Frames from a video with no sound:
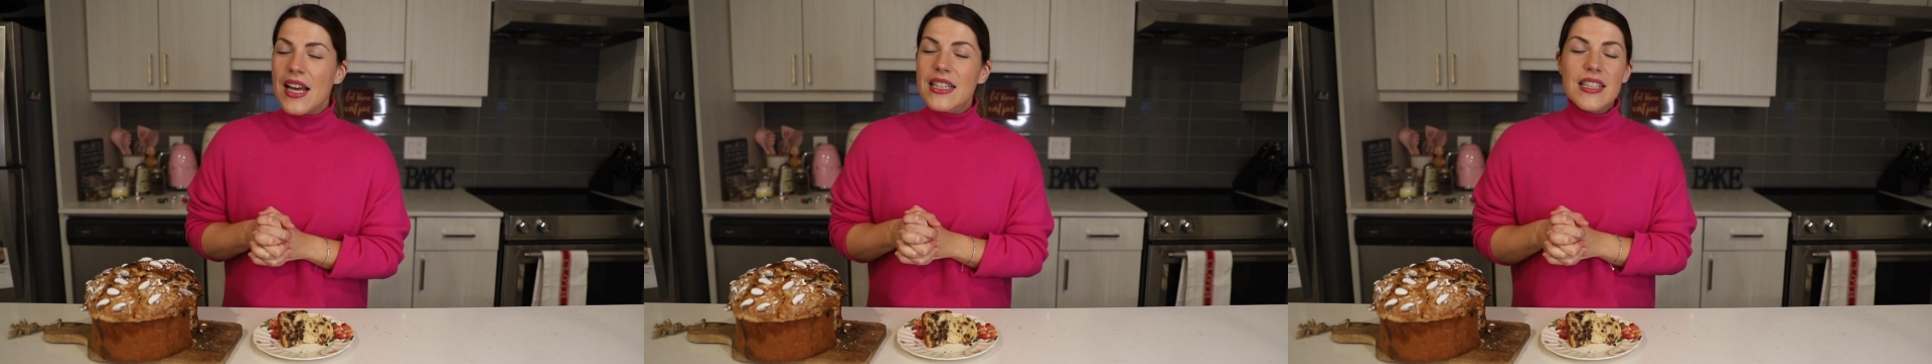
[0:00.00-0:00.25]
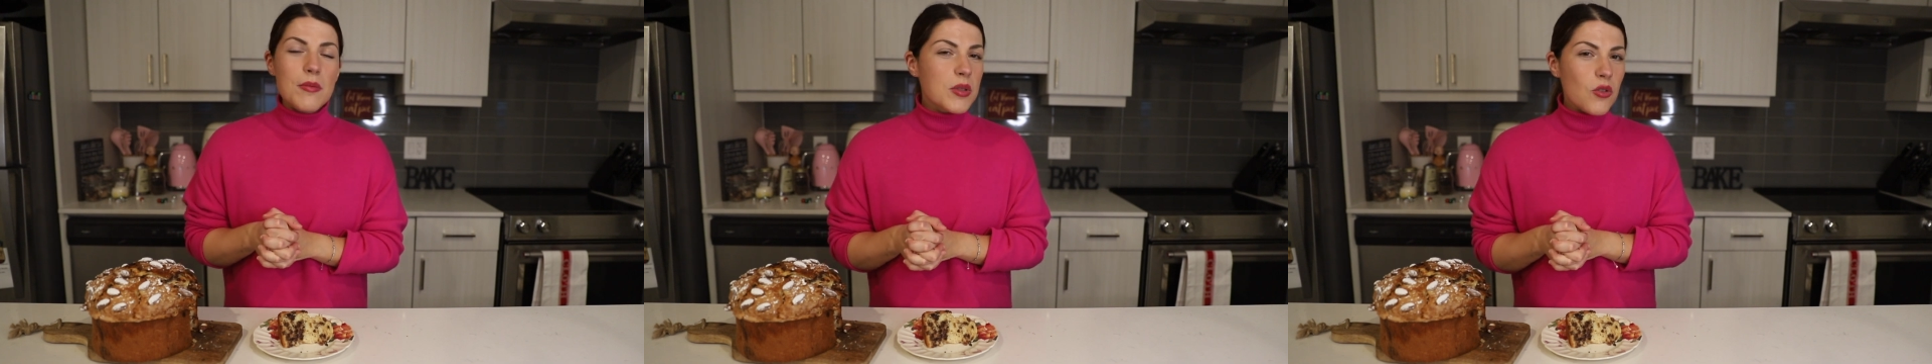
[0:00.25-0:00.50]

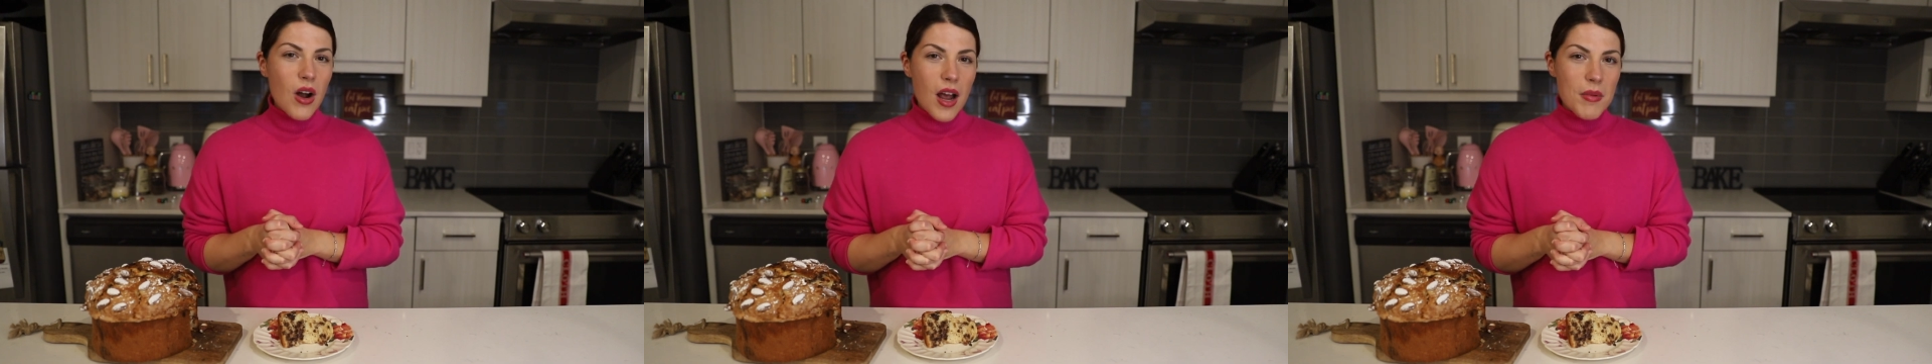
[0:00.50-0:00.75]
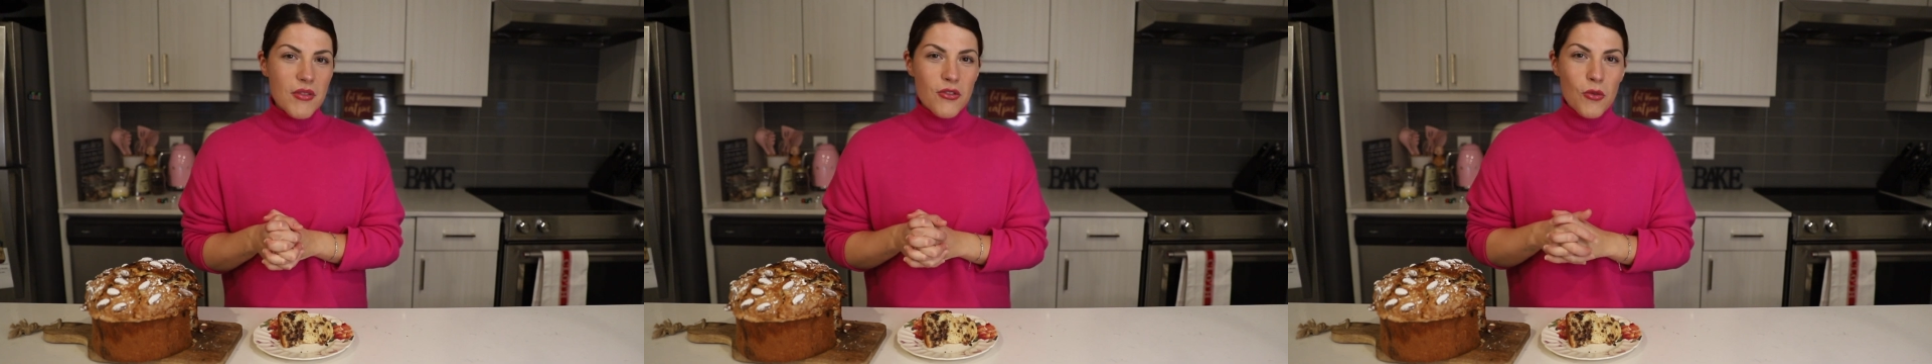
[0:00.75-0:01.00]

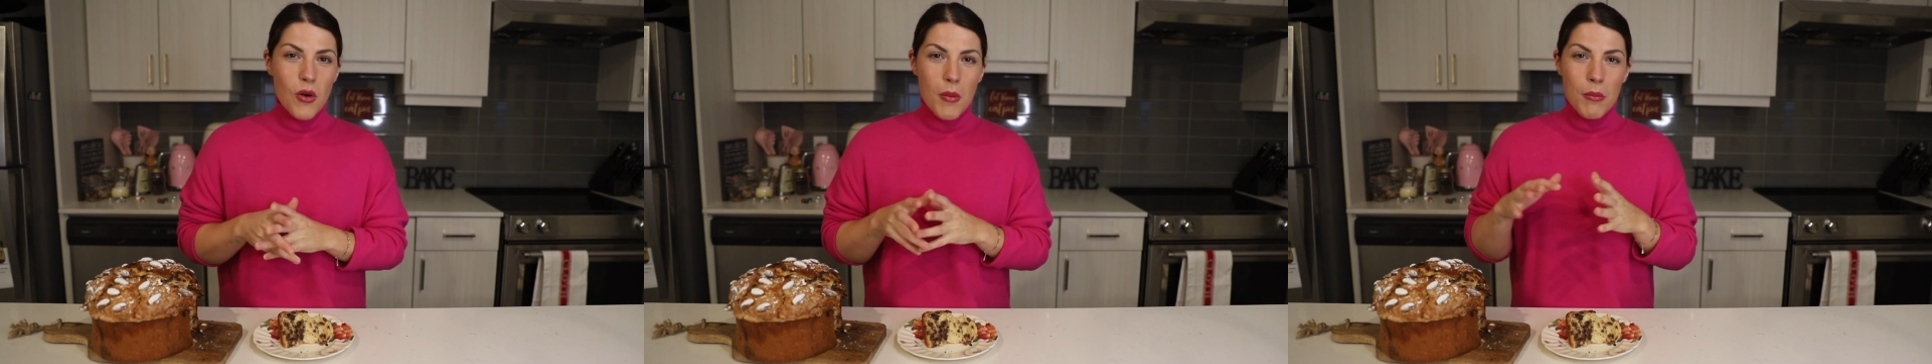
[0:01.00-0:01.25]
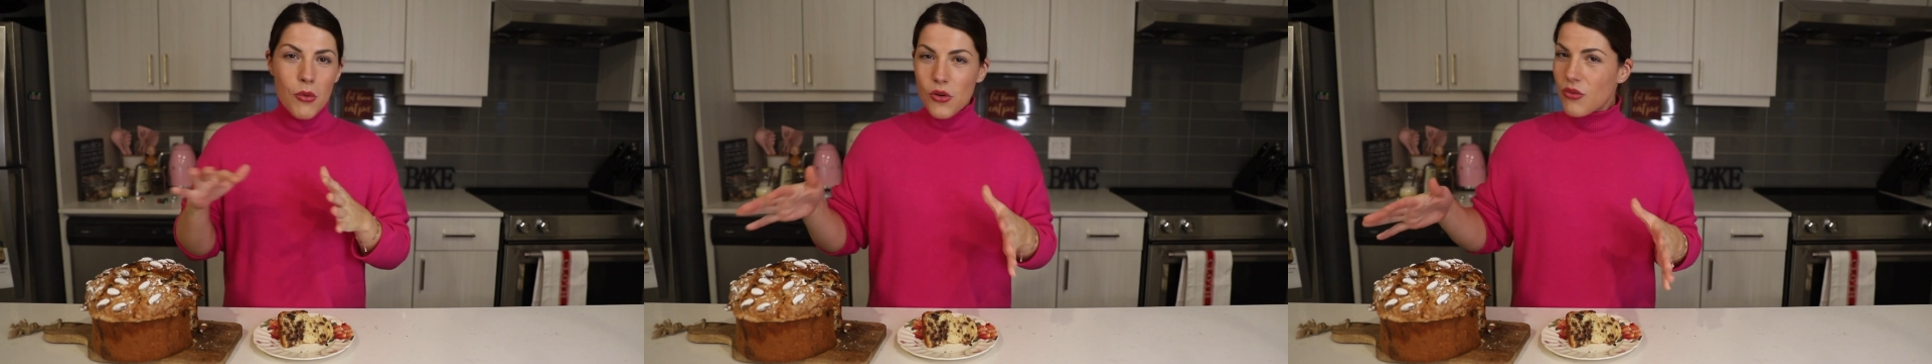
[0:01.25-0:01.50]
subscribe if you want
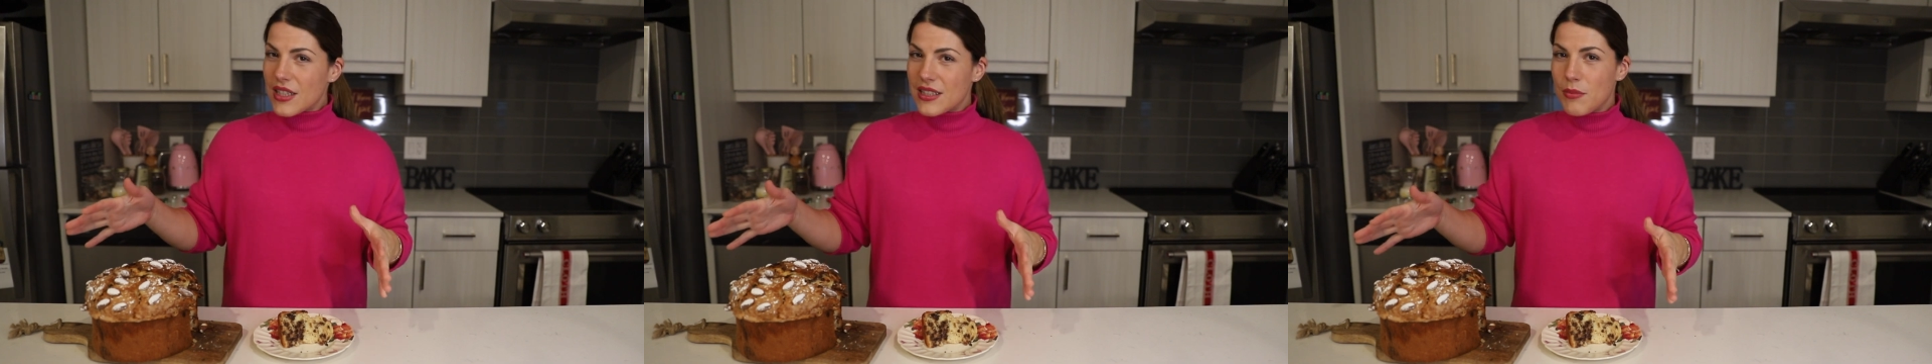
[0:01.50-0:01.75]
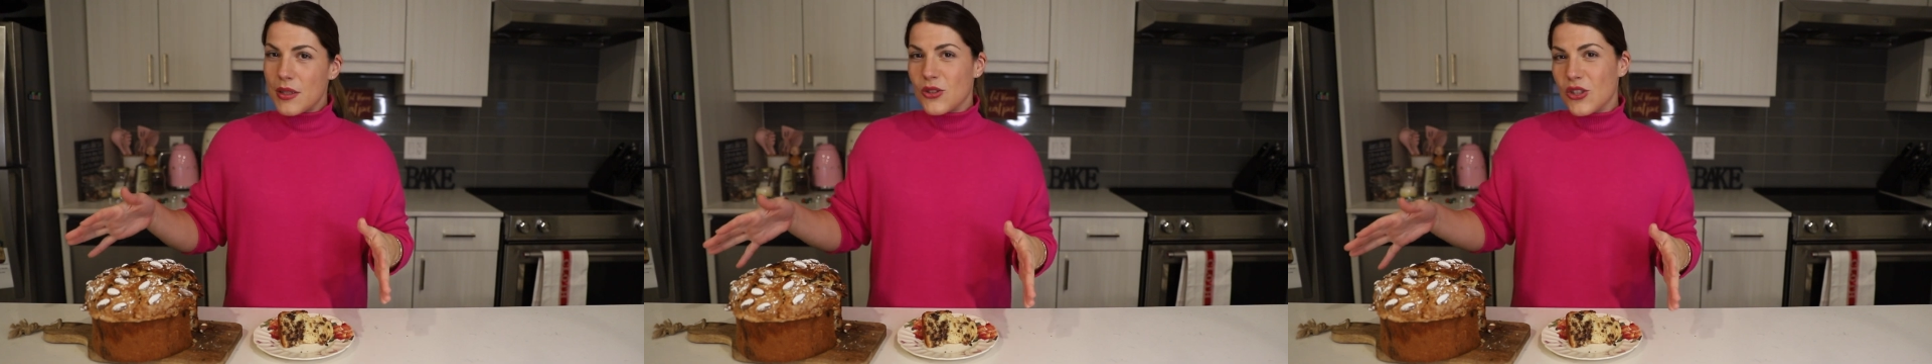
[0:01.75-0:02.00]
more
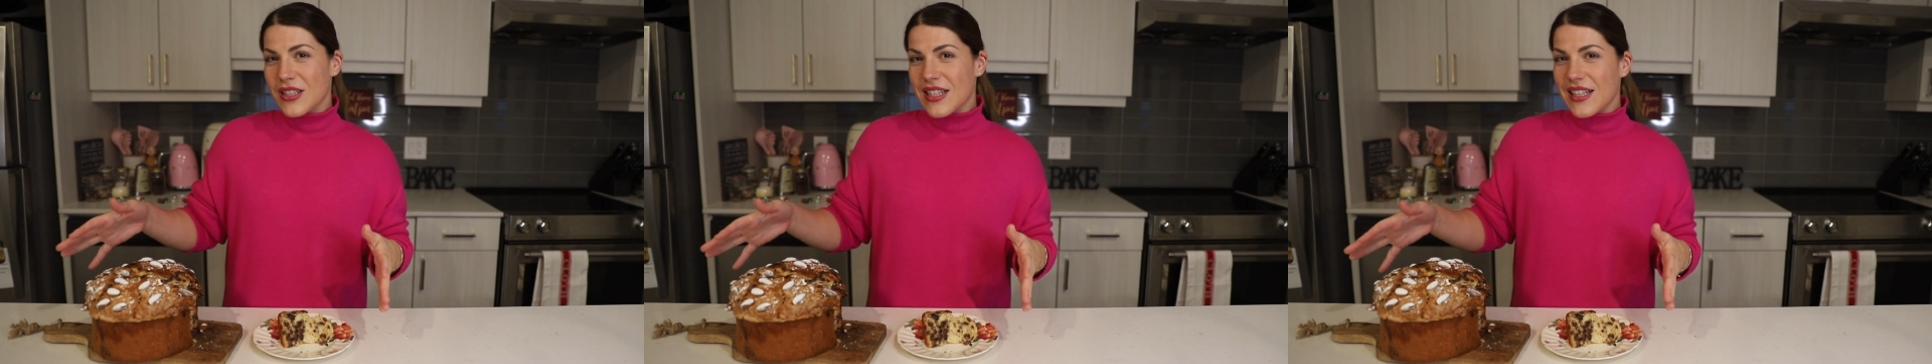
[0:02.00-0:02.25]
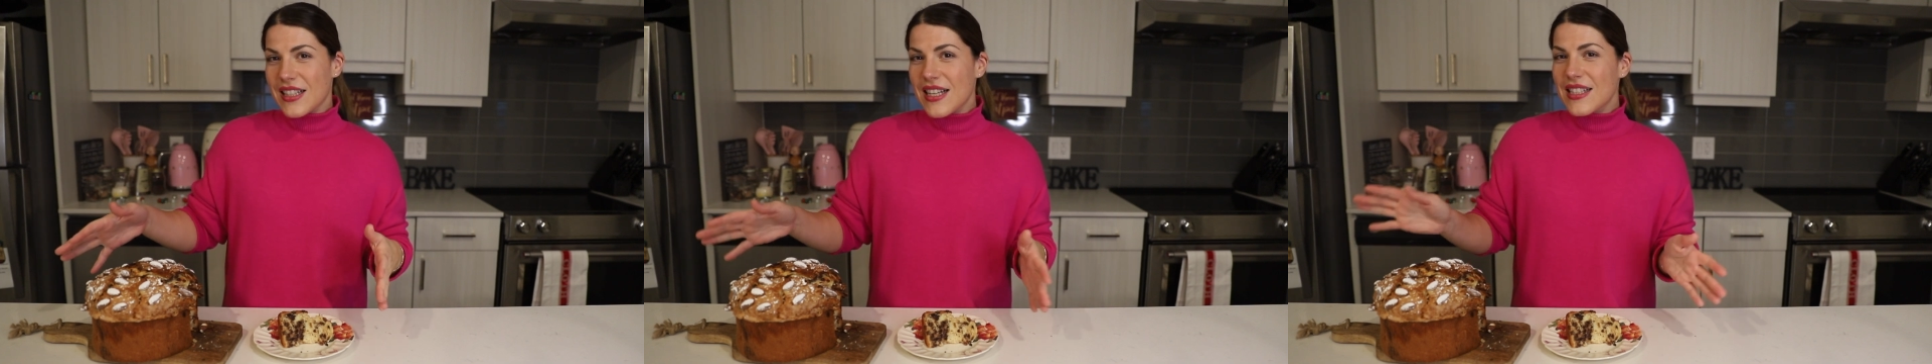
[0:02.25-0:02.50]
recipes just
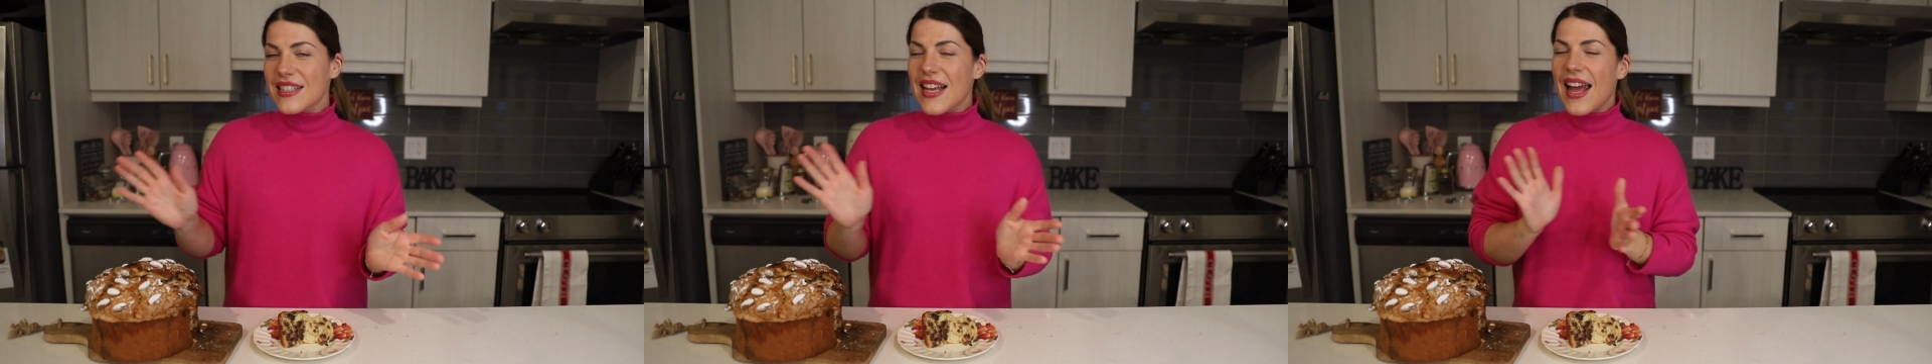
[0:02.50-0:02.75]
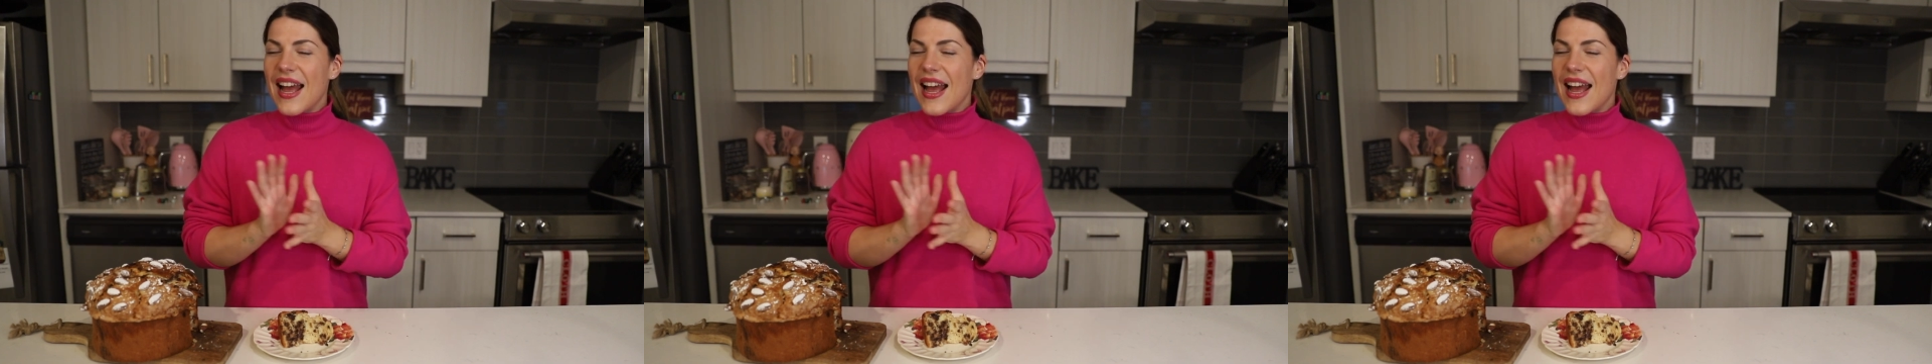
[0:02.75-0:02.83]
like this,